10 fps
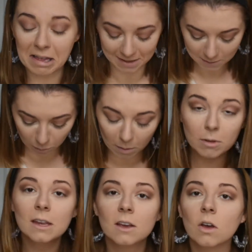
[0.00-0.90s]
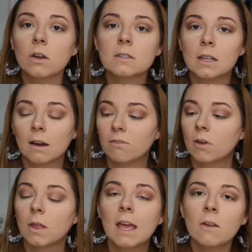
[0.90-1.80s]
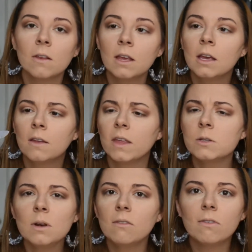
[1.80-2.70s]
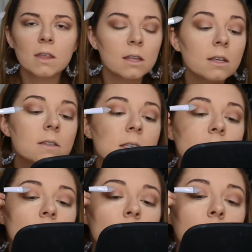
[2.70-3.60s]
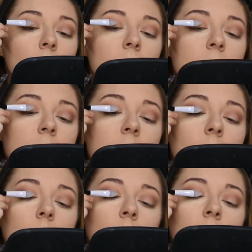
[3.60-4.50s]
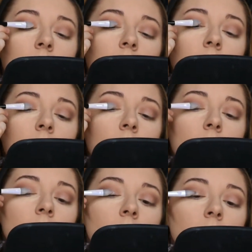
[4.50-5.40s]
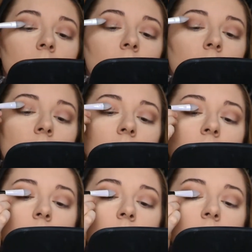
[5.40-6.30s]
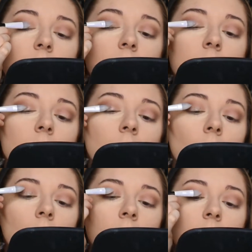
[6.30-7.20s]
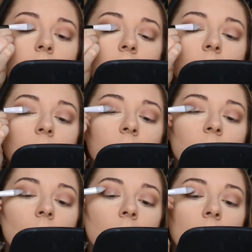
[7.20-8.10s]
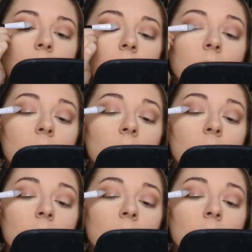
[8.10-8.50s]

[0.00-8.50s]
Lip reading: It's probably gonna cause a lot of fallout. That's what I feel like these silicone brushes do. They literally just cause fallout.